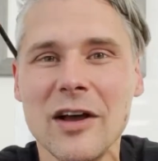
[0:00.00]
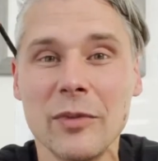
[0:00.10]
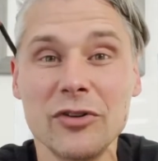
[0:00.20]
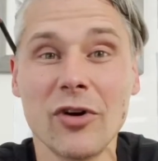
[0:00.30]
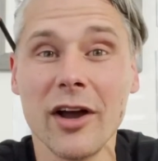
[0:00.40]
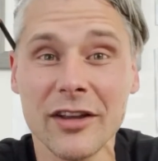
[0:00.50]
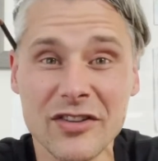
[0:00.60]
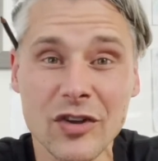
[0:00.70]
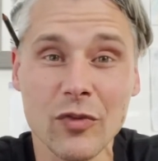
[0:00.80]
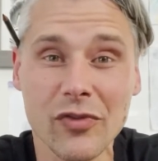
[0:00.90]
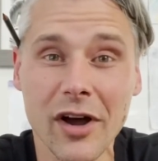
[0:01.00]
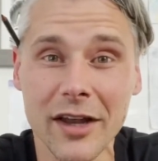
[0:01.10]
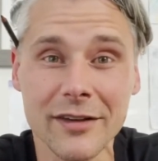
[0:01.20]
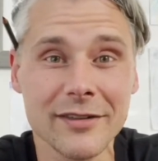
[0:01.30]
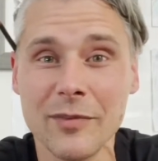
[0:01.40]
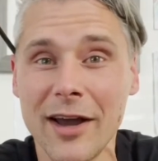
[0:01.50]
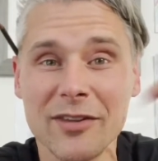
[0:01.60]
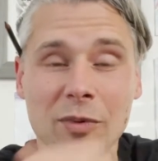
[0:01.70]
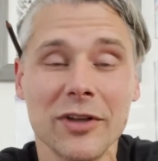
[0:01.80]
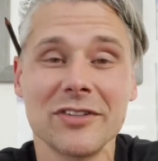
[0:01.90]
But drawing is so fun, you might
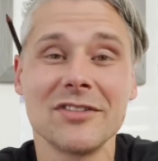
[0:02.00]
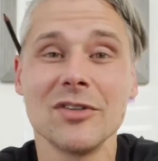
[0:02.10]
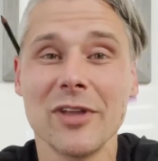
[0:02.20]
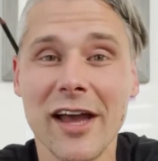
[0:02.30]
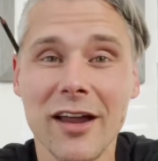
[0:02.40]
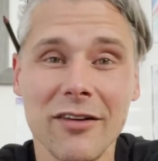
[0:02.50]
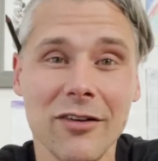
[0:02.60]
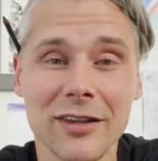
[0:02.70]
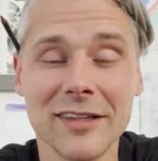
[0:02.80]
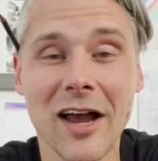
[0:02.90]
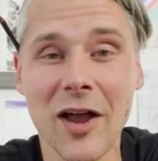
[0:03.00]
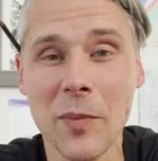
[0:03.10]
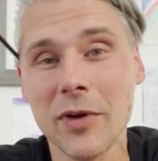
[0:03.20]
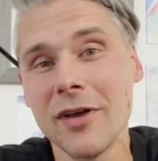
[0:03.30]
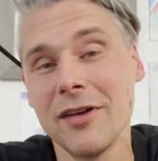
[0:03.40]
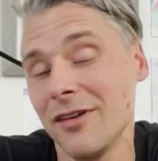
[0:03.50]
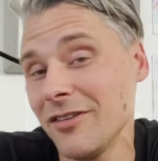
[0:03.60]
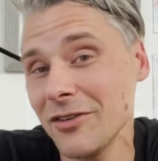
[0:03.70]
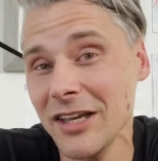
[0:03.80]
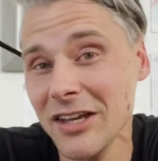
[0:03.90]
as well just do that all the time.
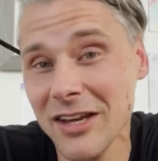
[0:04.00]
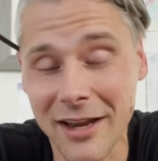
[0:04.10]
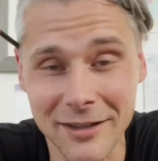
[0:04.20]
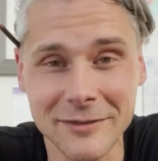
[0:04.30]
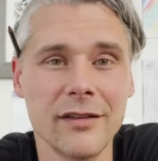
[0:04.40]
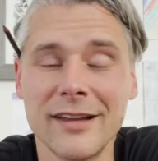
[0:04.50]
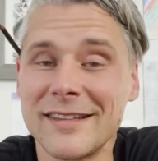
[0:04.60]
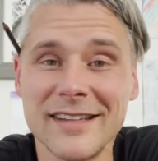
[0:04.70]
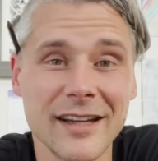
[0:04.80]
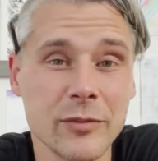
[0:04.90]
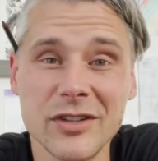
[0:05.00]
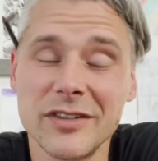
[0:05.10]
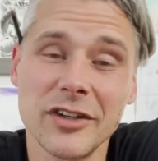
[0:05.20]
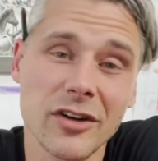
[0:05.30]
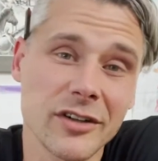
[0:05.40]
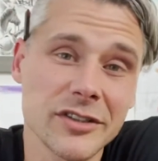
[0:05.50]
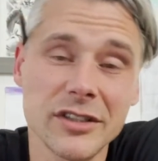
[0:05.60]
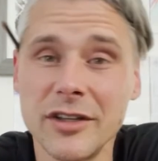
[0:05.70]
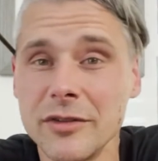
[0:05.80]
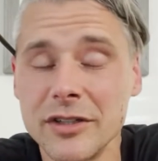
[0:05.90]
You'll get good at it. That's it. I'm just
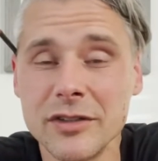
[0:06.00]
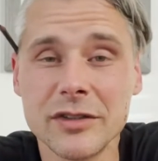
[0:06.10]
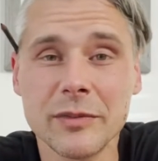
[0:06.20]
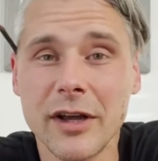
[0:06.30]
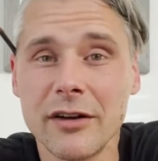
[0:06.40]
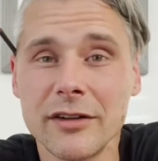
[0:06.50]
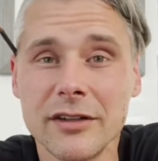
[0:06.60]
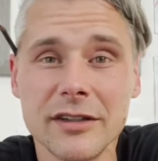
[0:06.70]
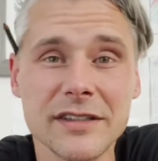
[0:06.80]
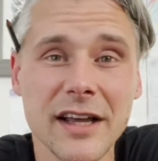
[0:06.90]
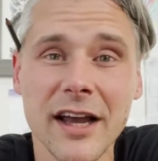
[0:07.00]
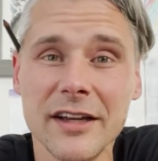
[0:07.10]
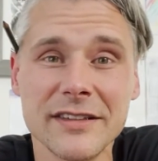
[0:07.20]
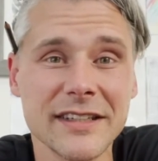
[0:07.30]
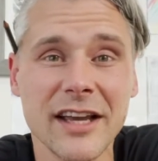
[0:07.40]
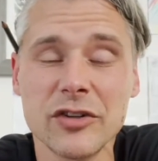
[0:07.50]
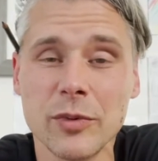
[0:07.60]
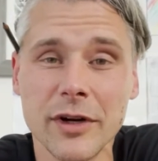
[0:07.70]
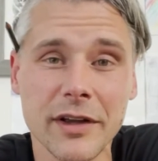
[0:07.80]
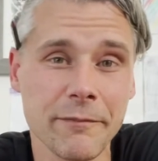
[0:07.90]
encouraging you to do some character design
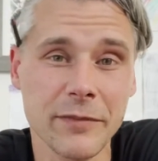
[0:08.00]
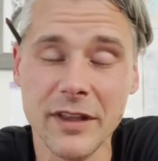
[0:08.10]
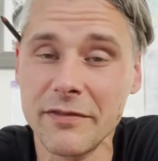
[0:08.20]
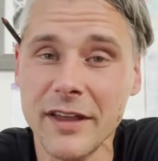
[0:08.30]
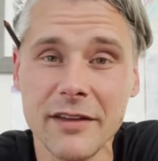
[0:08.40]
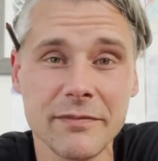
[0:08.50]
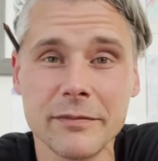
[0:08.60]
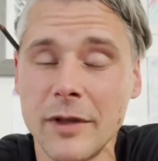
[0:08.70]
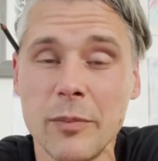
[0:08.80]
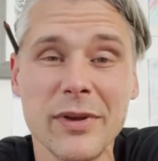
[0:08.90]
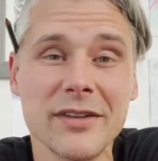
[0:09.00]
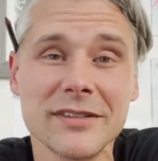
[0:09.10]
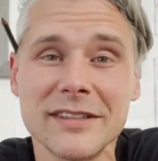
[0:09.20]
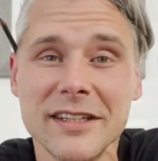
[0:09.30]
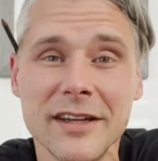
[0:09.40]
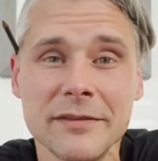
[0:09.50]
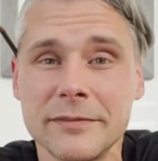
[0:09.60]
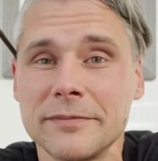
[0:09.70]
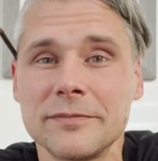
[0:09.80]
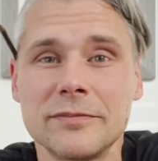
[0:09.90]
sketchwork if that appeals to you.
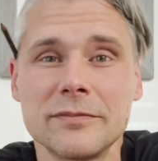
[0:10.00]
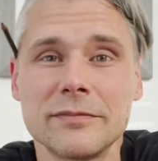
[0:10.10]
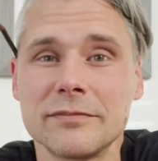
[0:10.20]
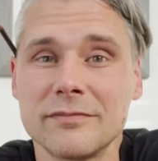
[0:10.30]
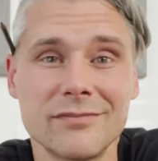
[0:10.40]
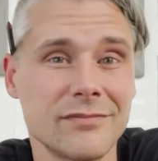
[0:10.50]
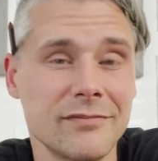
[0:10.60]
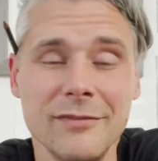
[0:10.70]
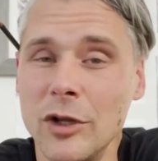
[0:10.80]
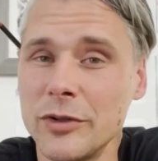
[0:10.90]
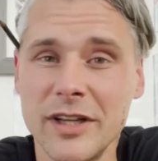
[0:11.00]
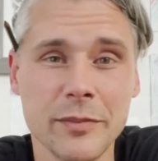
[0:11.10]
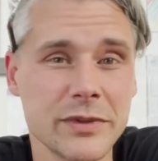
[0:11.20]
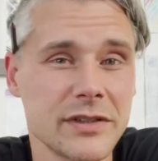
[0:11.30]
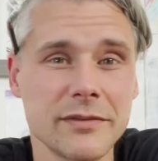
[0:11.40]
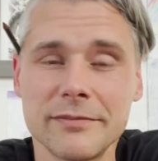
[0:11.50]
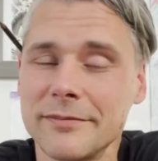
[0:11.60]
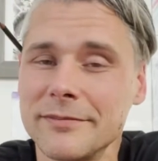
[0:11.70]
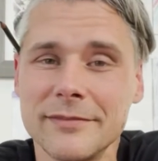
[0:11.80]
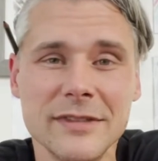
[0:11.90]
No tips,
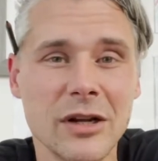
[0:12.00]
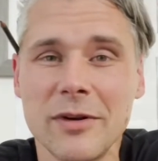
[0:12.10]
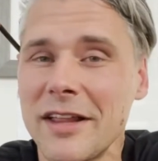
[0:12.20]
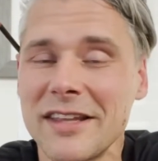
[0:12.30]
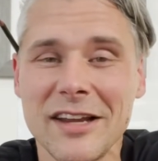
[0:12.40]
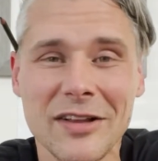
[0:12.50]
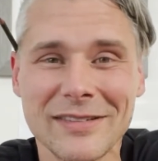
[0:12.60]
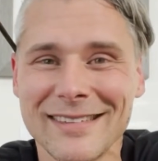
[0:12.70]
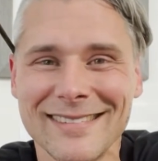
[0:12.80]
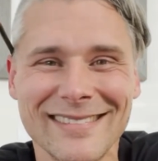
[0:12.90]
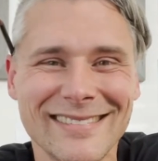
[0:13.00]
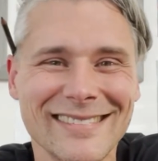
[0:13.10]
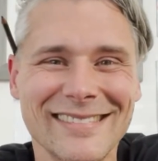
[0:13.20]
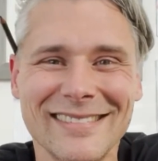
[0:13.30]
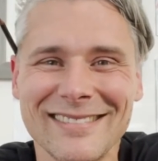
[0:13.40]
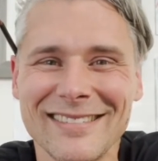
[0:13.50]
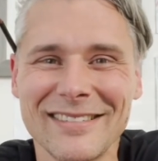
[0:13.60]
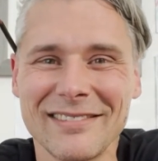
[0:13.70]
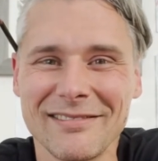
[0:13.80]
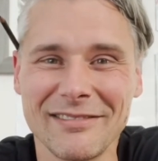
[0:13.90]
no nothing else.
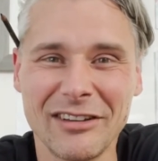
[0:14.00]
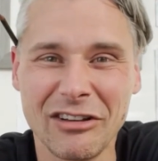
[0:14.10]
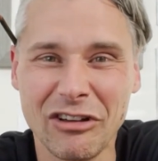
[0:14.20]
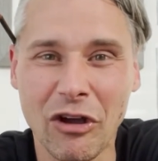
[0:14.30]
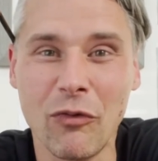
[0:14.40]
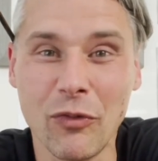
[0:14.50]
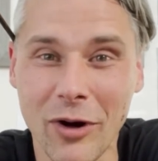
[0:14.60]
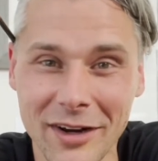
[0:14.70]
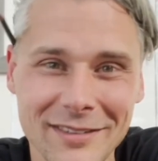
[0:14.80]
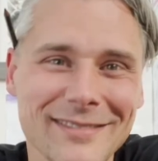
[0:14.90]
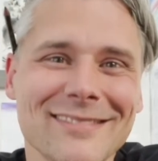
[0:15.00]
Go for it.